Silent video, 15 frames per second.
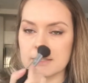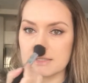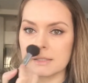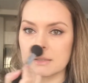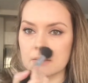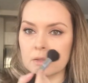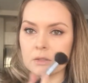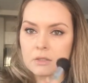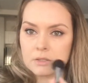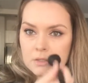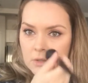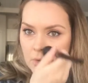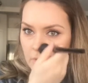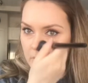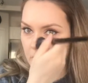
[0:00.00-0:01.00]
It looks
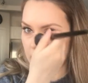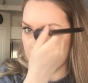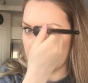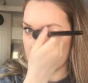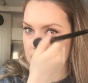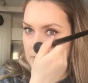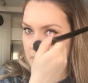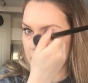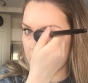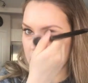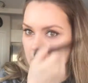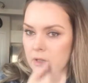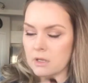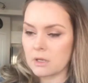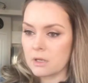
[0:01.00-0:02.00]
quite obvious that way, I
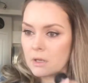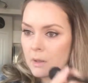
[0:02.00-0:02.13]
think.